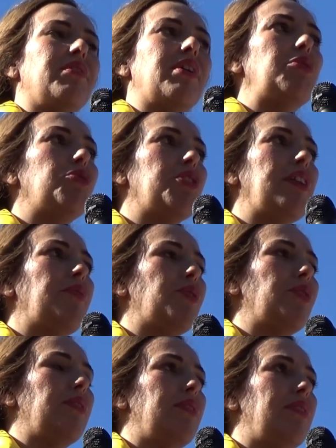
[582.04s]
he would
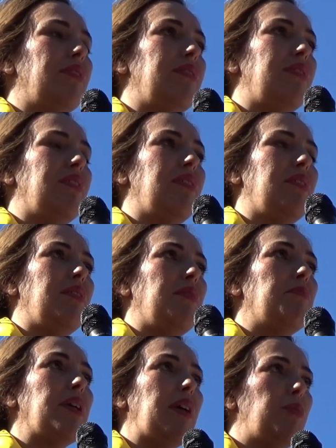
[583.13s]
never
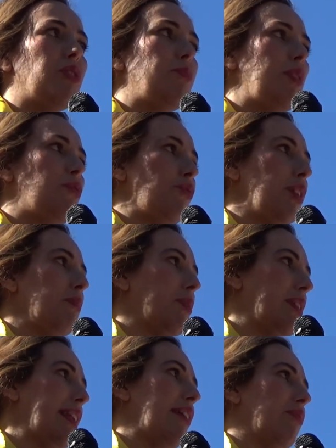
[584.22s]
be able to be free,
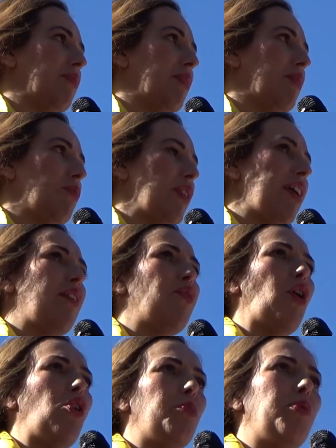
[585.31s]
but now we have
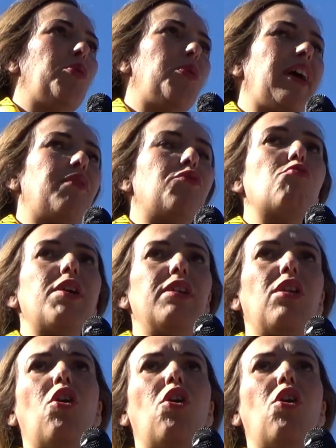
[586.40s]
hope. We have real